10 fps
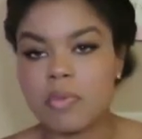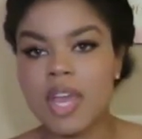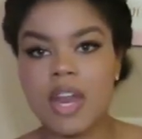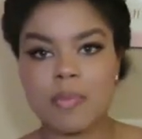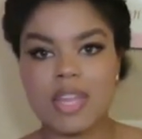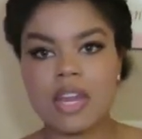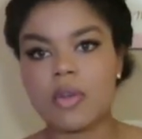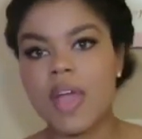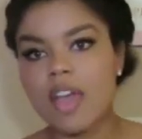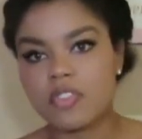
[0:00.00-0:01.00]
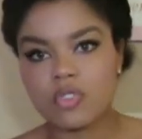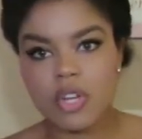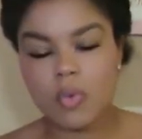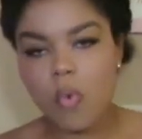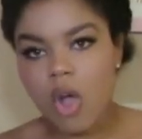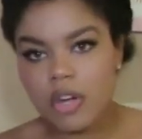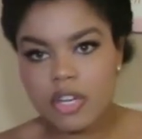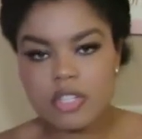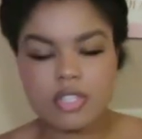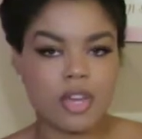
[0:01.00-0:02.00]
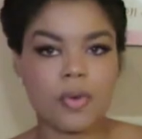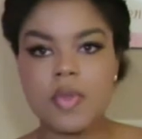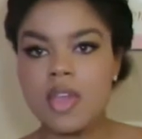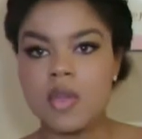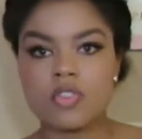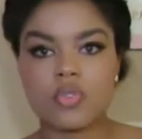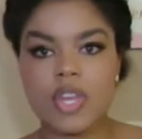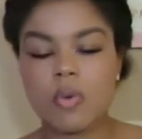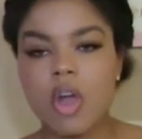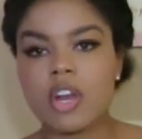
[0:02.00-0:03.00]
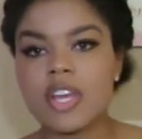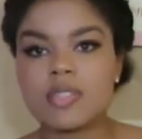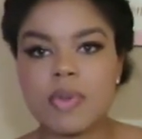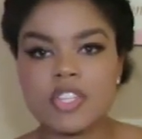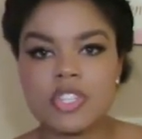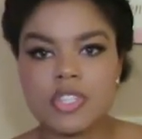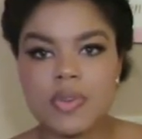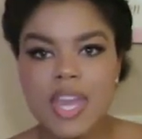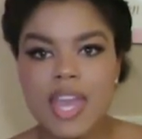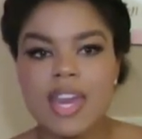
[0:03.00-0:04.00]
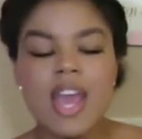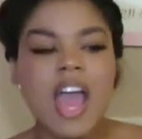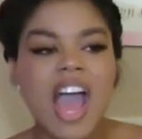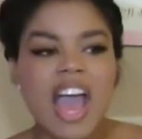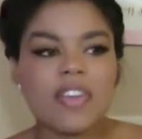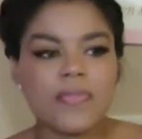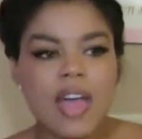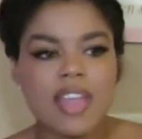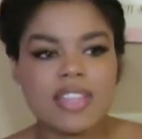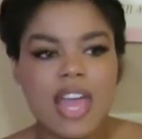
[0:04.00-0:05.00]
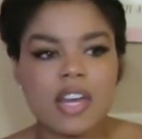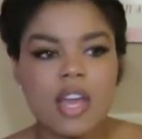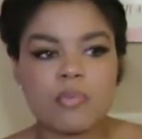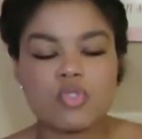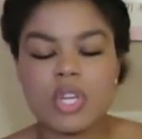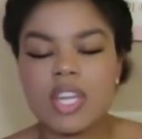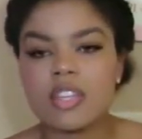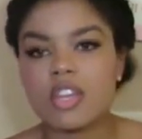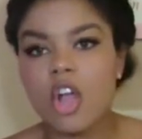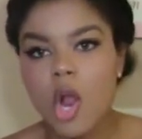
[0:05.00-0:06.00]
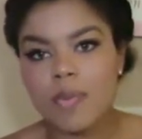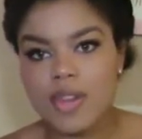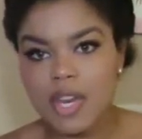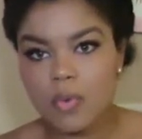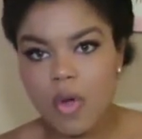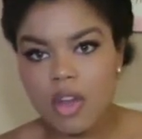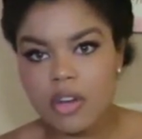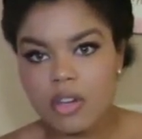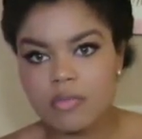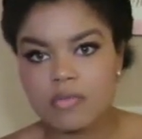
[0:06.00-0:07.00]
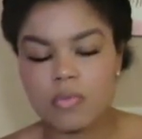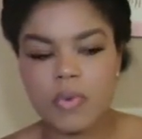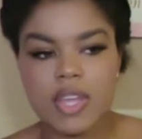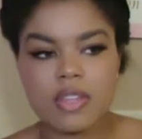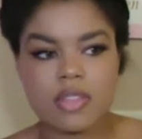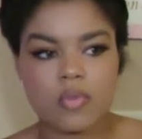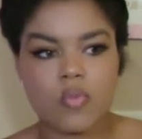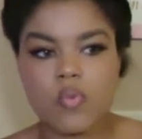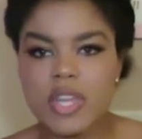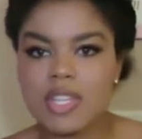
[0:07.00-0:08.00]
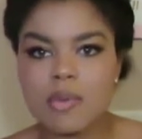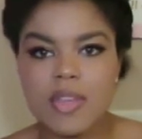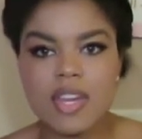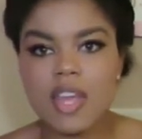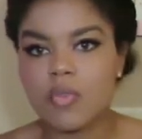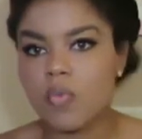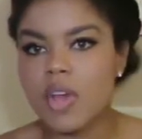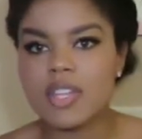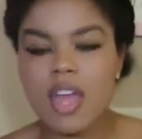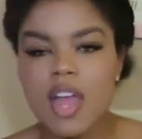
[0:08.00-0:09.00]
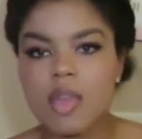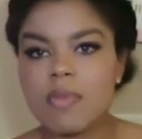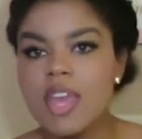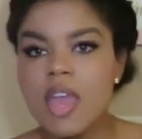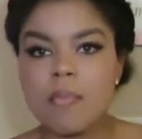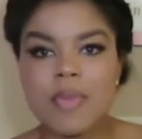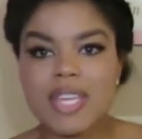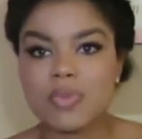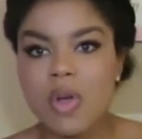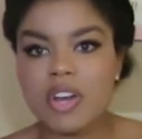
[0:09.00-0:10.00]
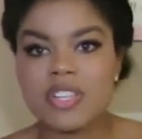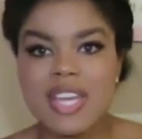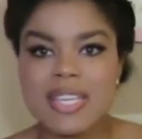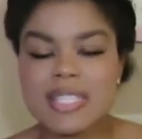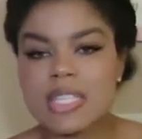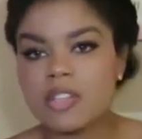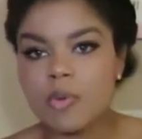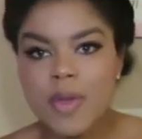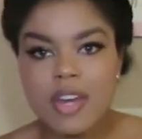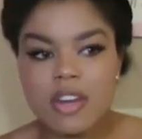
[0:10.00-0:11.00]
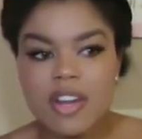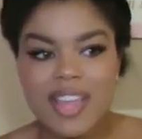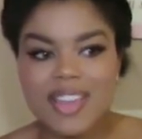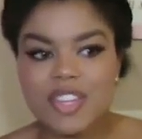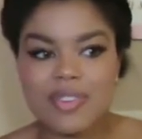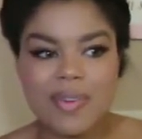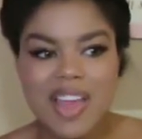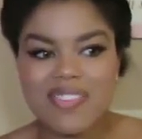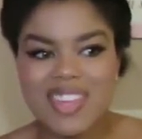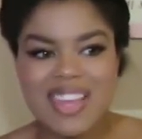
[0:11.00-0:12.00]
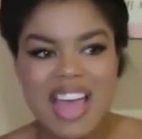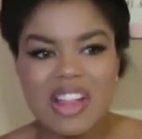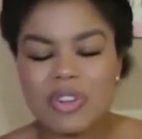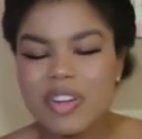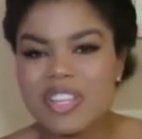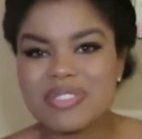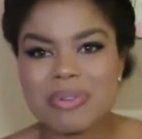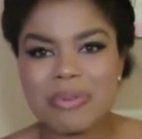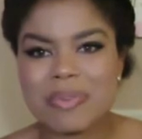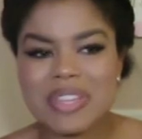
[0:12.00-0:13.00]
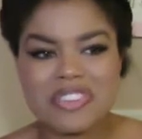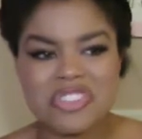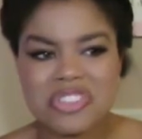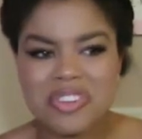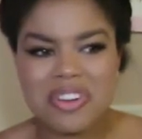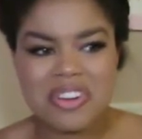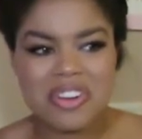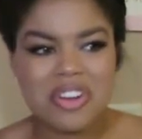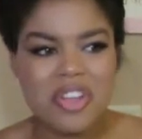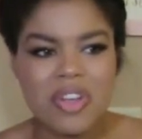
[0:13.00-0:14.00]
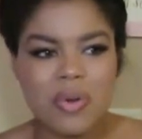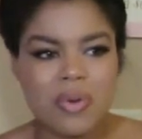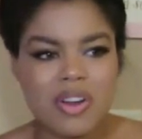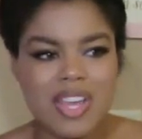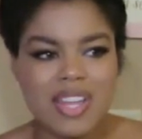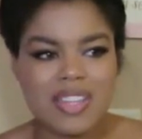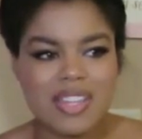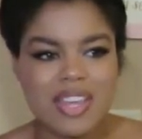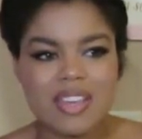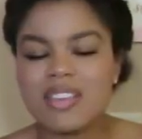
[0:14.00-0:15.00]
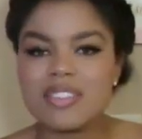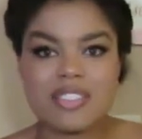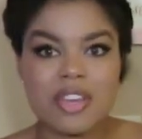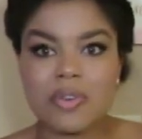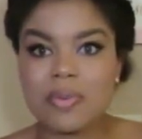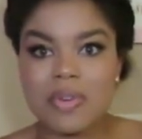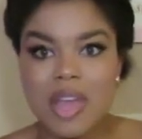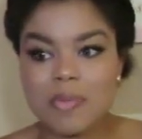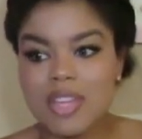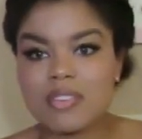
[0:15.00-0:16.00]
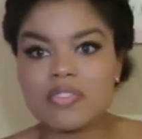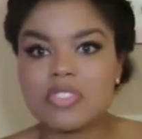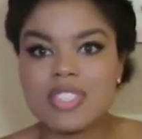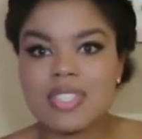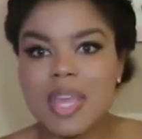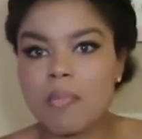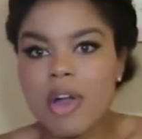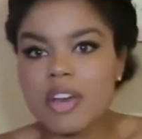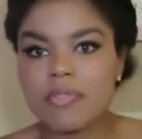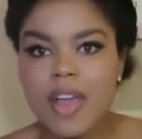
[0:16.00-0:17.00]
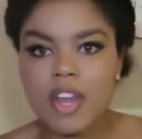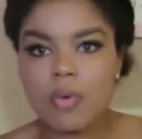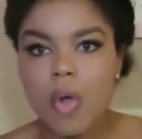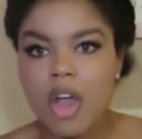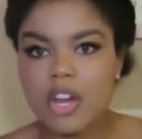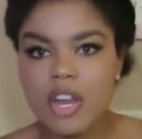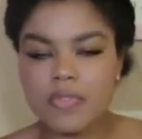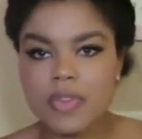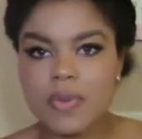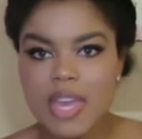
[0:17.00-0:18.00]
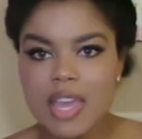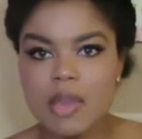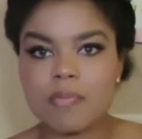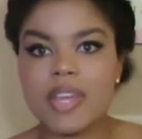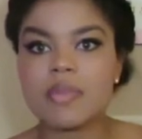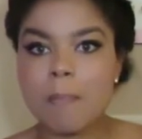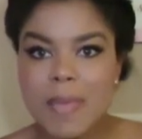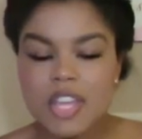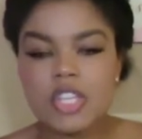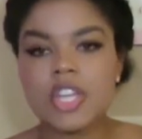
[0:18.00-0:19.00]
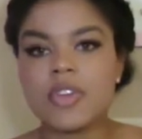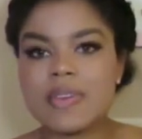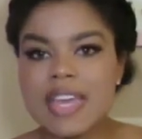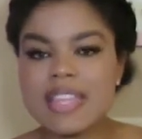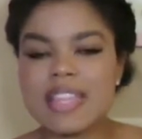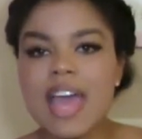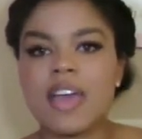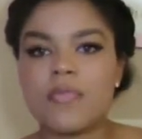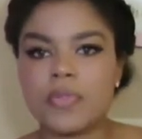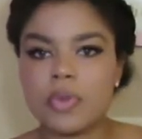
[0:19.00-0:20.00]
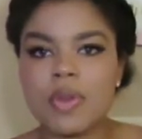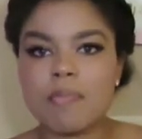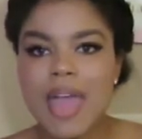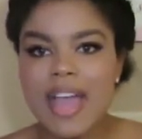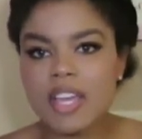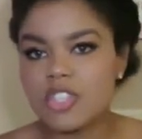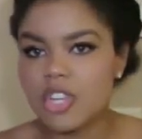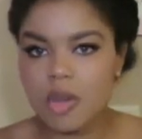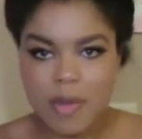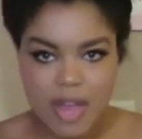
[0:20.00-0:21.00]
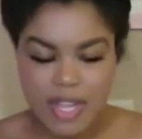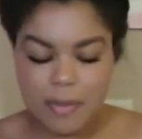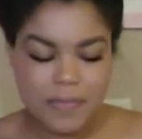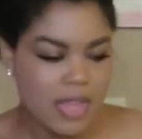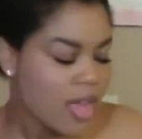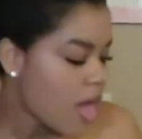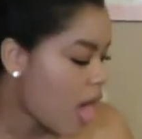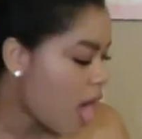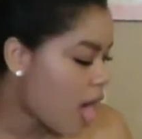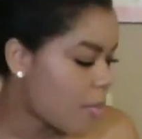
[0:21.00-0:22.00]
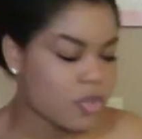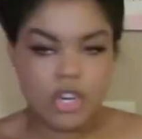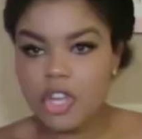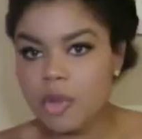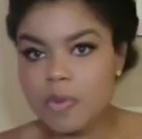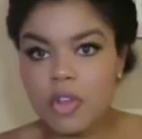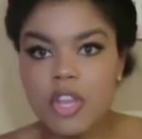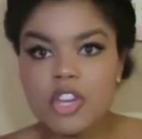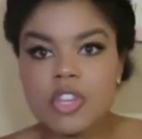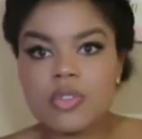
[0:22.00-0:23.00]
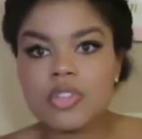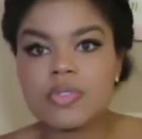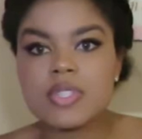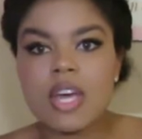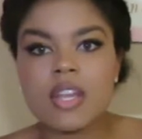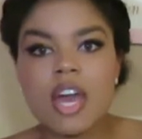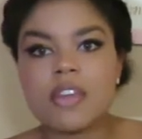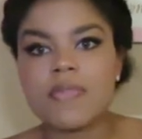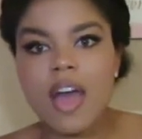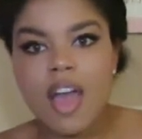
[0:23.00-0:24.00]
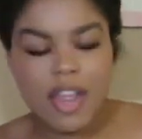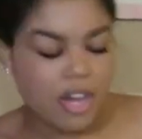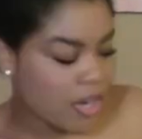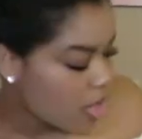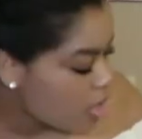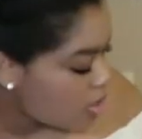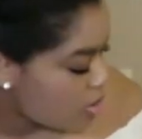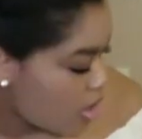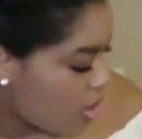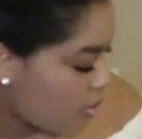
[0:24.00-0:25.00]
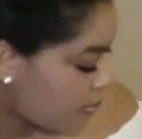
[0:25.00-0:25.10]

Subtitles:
but I mean, I know I have to drink water, so drink water as much as you can. I find that drinking the carbonated water with one lemon and one lime makes water taste a little better, and you don't have any calories or really sugar or anything. So I mean, just like, modify your water if you can, but make sure you get that fluid back into your body. During your period, you lose a lot of iron. So,